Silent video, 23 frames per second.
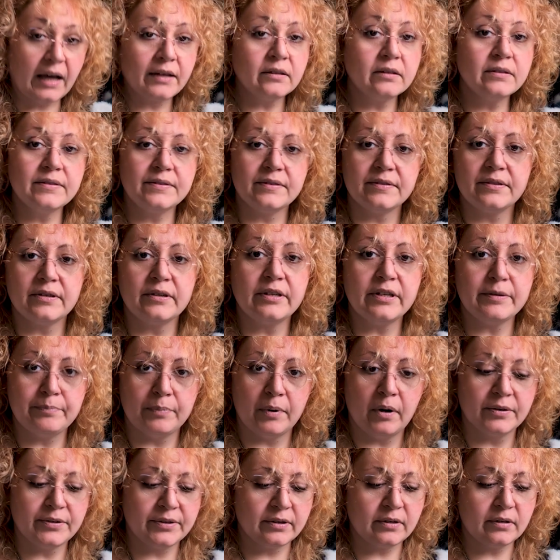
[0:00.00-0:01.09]
I don't necessarily
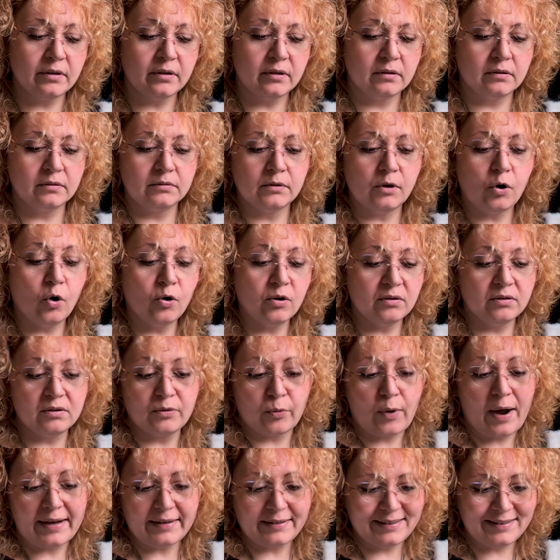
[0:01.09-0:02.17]
bother
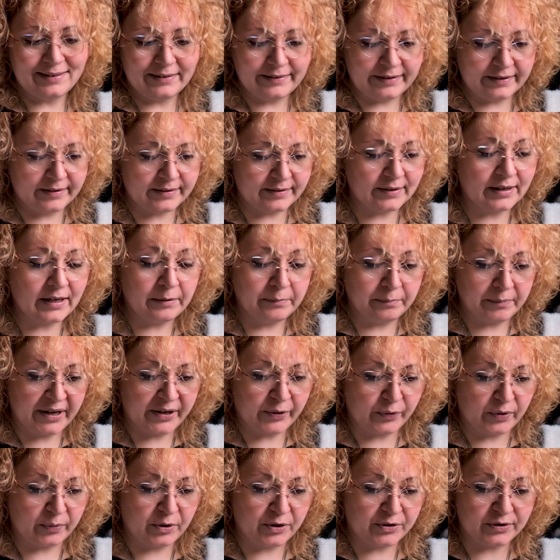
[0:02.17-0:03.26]
writing these in my
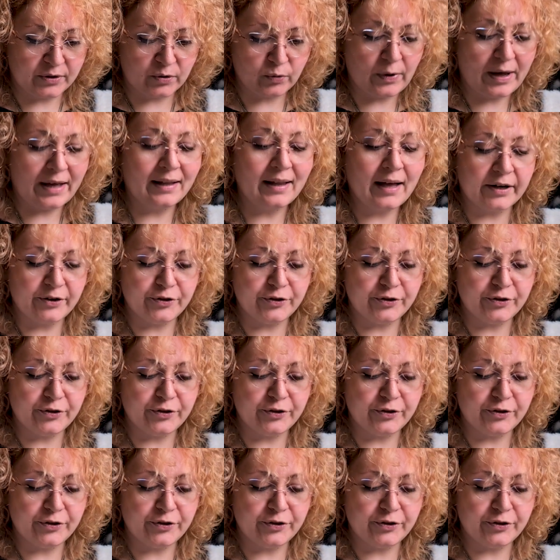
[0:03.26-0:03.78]
grimoires as well.